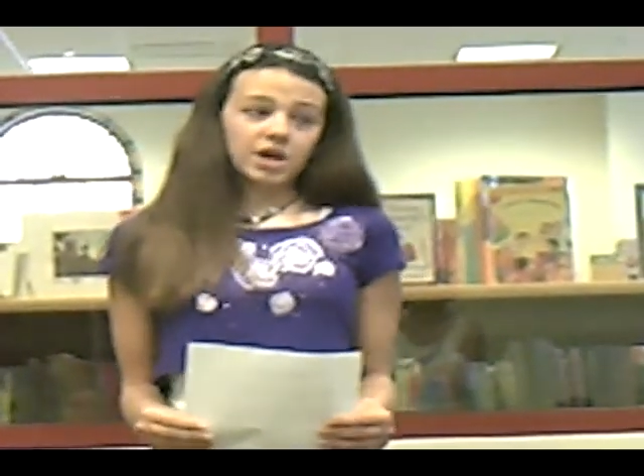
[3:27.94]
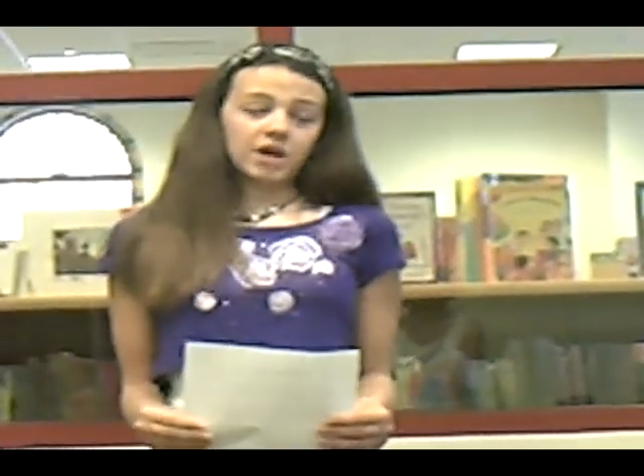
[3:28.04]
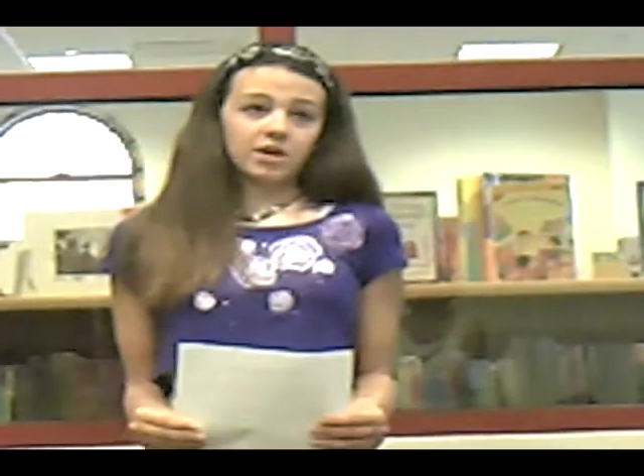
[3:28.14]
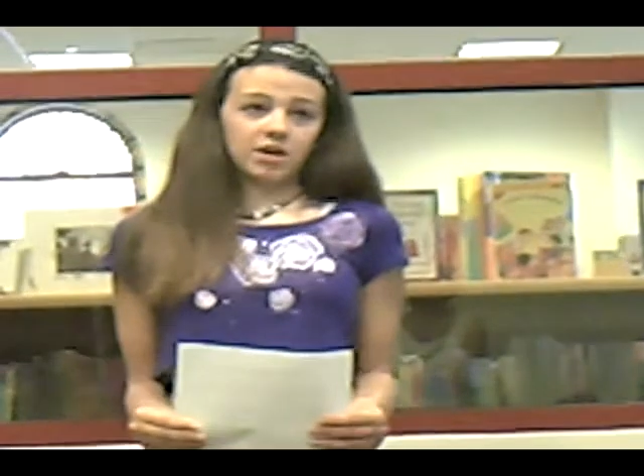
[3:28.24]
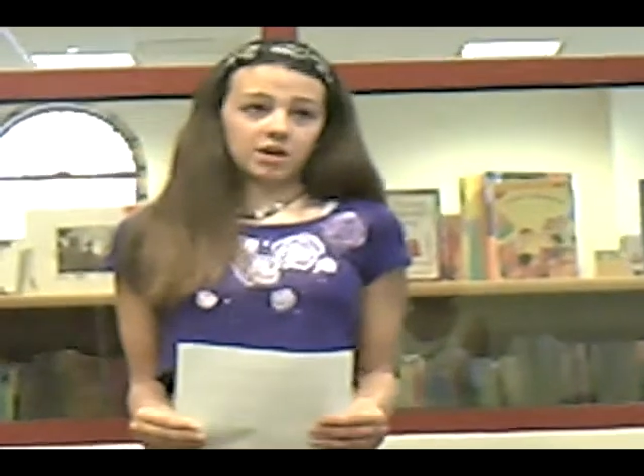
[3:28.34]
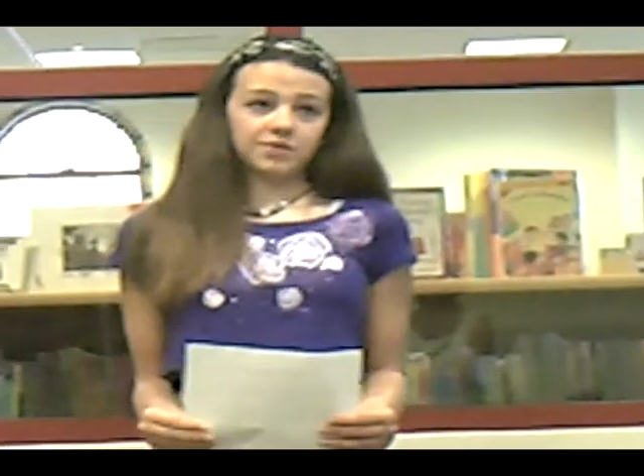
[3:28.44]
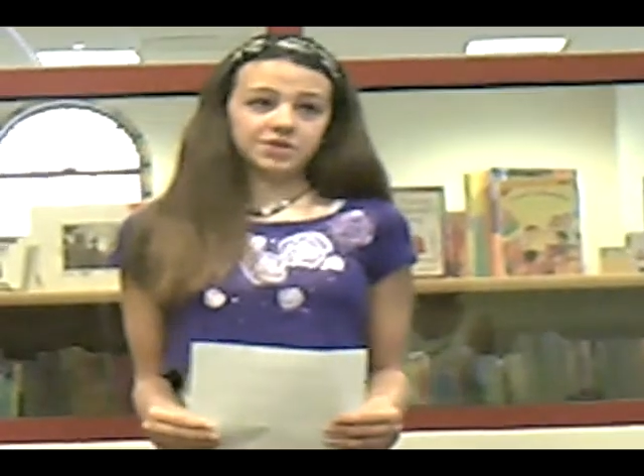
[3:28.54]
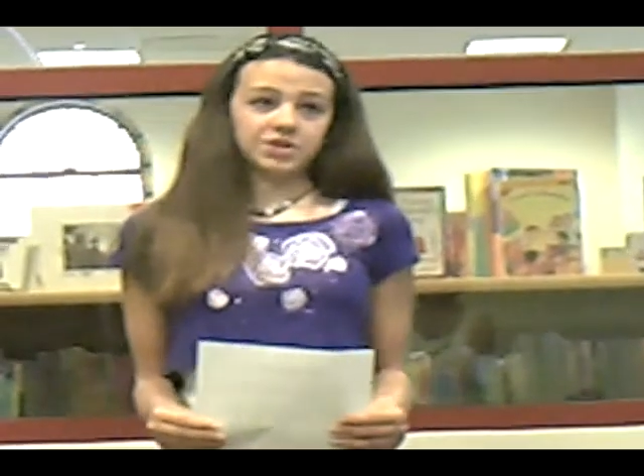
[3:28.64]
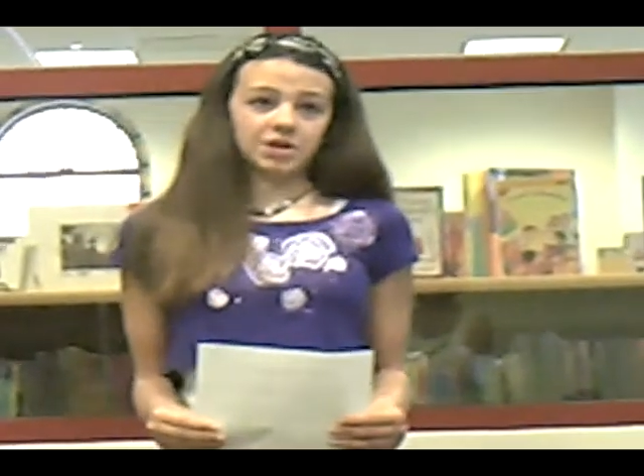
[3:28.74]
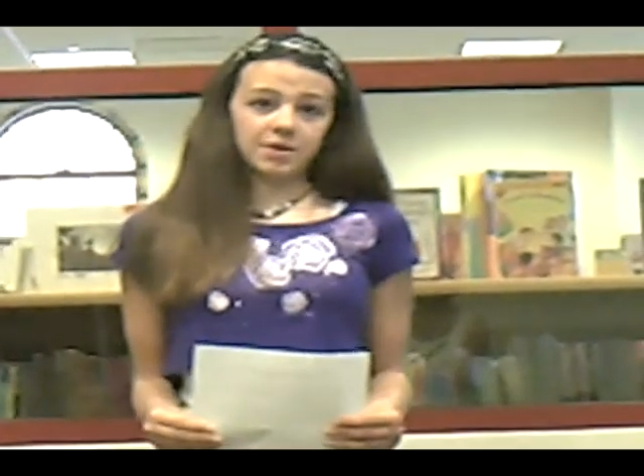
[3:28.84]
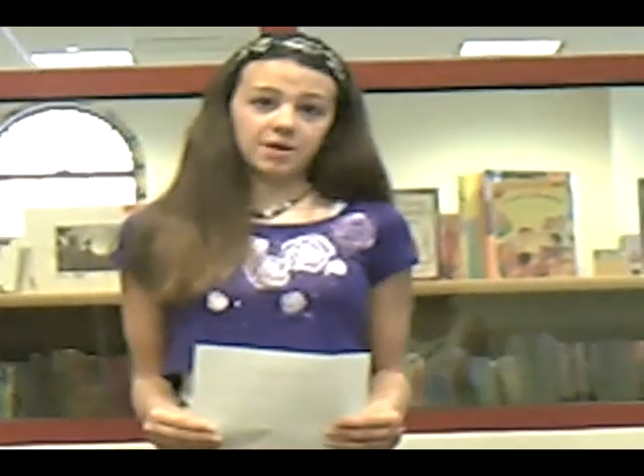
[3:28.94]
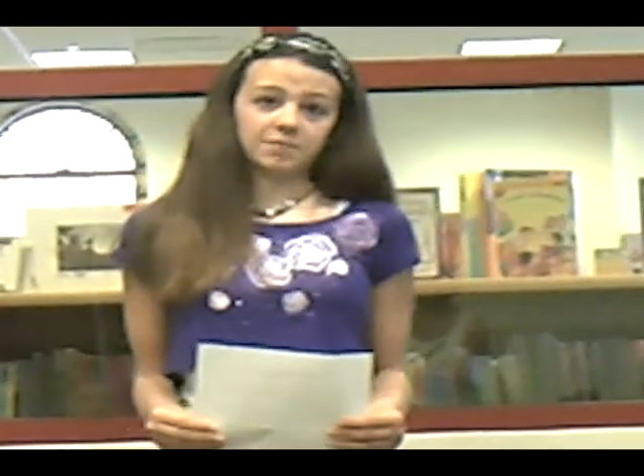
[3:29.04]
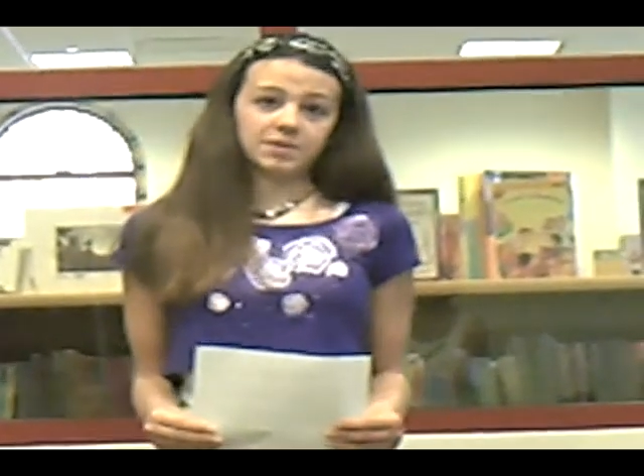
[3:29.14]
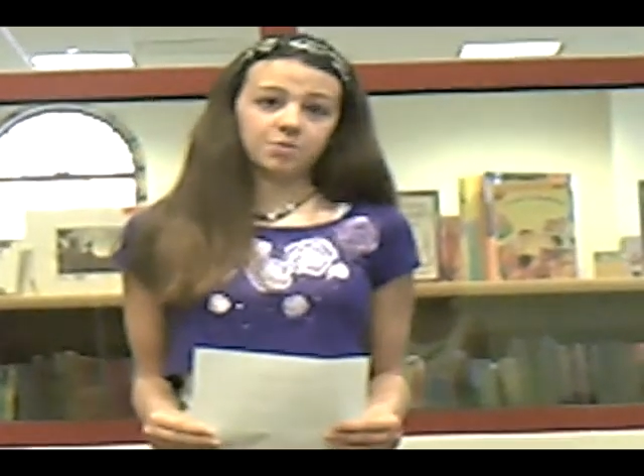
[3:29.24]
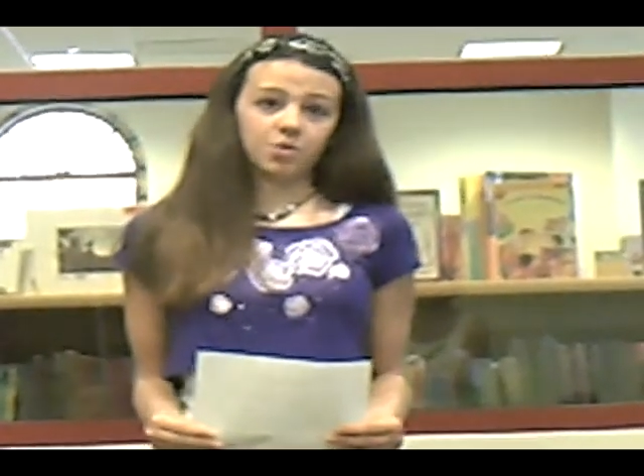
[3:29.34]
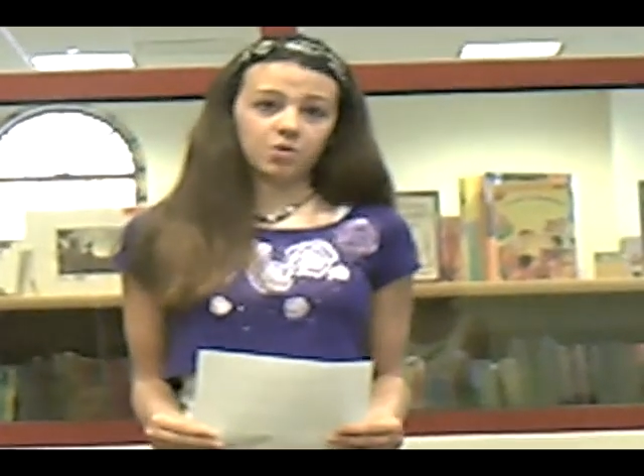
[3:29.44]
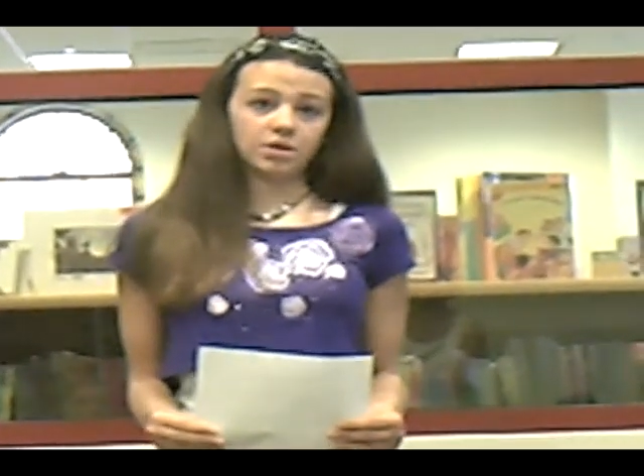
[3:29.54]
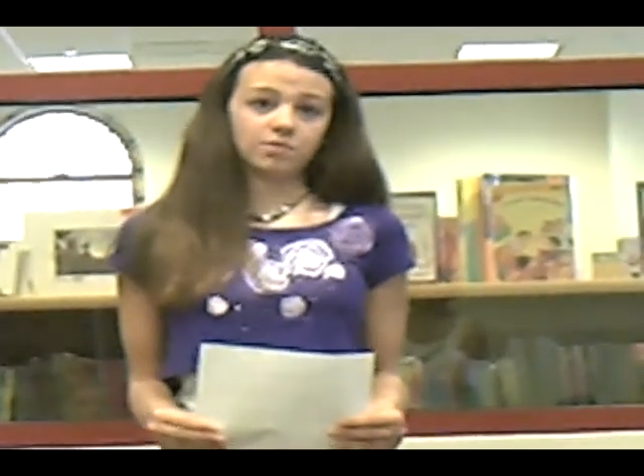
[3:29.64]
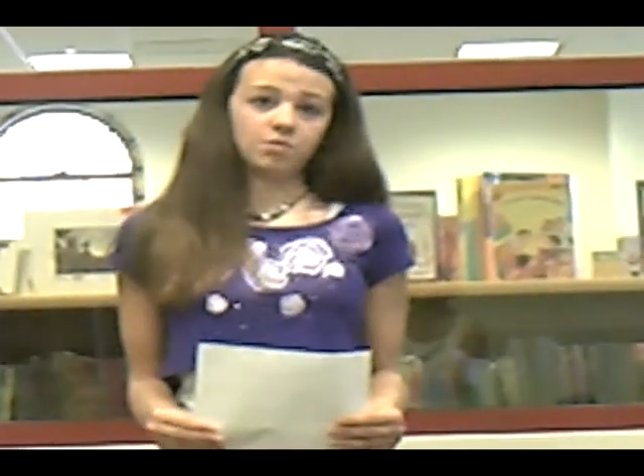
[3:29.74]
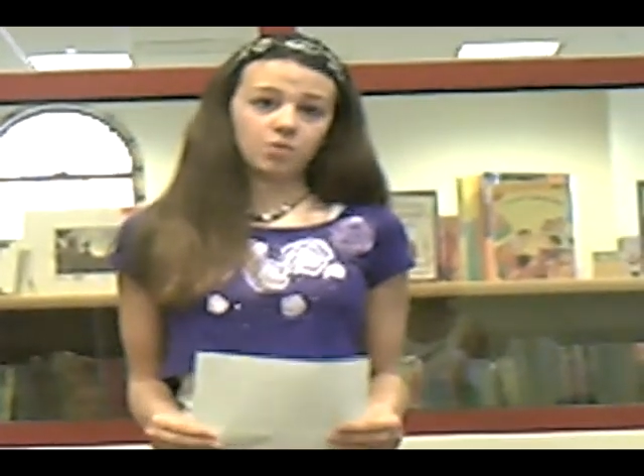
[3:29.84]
child caregivers shall become supported